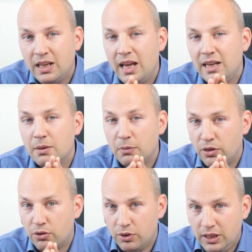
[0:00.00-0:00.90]
And number
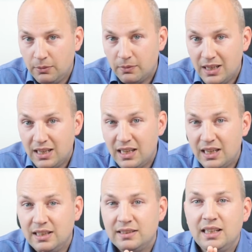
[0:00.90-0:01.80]
three
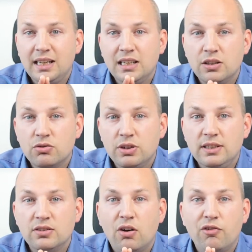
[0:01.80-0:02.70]
is the
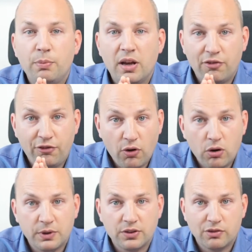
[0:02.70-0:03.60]
increase of
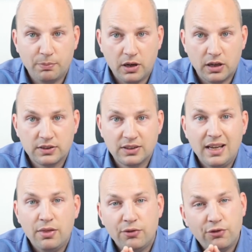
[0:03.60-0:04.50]
performance of parts.
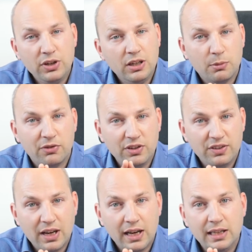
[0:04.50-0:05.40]
The freedom of
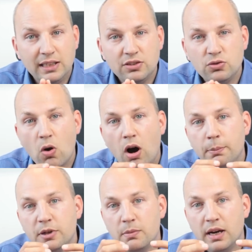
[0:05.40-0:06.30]
design leads to
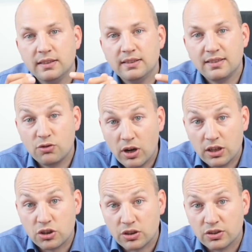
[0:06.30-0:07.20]
optimized
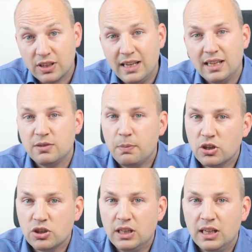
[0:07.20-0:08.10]
structures,
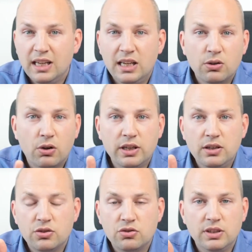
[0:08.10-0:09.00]
especially in all
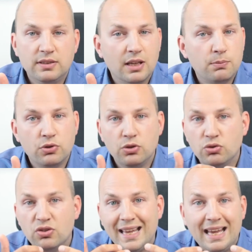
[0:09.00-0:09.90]
industries that
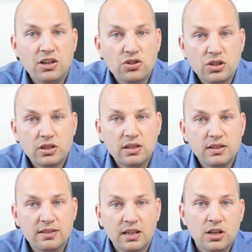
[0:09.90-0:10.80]
produce
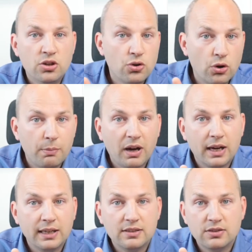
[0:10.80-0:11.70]
engines,
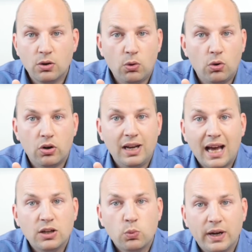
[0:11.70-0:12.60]
turbines, or
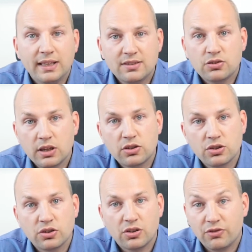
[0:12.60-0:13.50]
lightweight
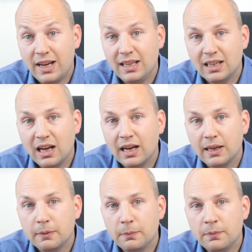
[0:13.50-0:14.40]
structures of any
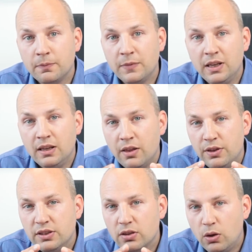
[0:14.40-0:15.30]
kind.
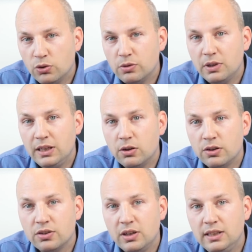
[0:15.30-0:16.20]
This ultimately
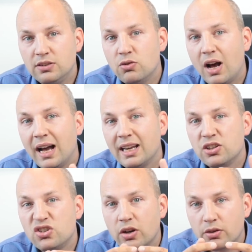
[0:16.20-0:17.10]
also leads to higher
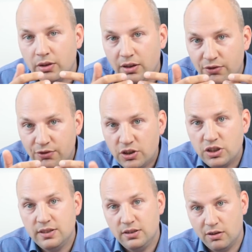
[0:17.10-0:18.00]
general
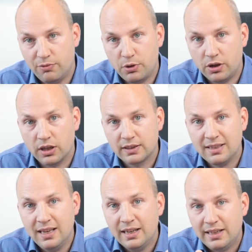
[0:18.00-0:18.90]
efficiency of products
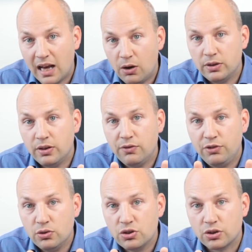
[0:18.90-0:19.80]
now and in the
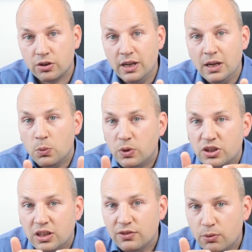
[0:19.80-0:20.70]
future,
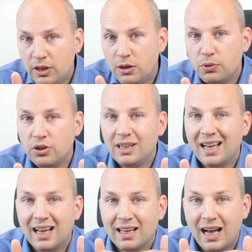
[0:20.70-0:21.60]
which gives 3D printing
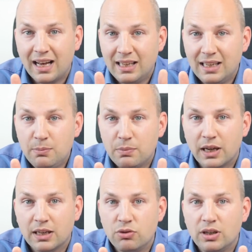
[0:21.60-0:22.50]
a high
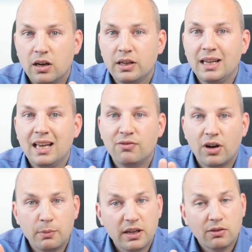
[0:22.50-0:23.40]
impact regarding
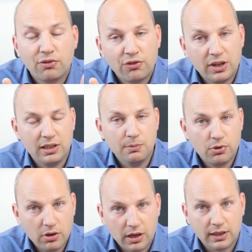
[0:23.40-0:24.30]
environmental friendly
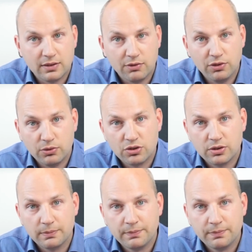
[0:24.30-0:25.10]
products in the future.